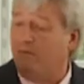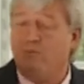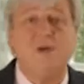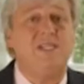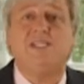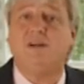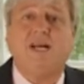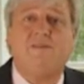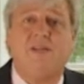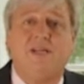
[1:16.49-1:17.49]
We're just going to
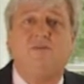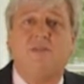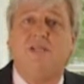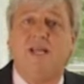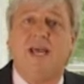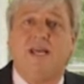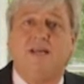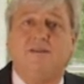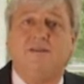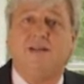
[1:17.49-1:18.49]
have to deal with today.
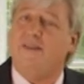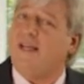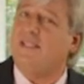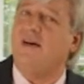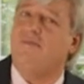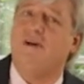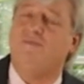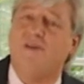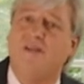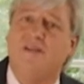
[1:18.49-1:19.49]
Now, that's not very
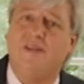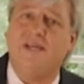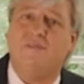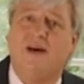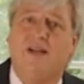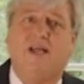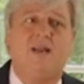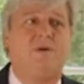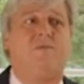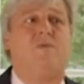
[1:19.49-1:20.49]
fun to think about. A lot
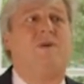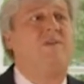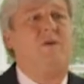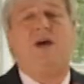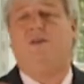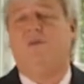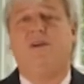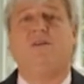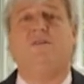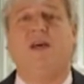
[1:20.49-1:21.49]
of people want to say, well, I don't want
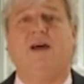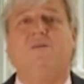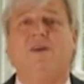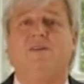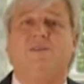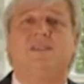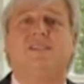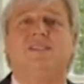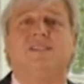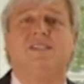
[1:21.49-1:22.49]
to do that. I want to do this
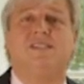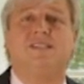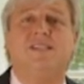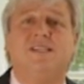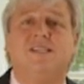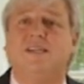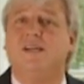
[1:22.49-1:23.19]
and this and this and this.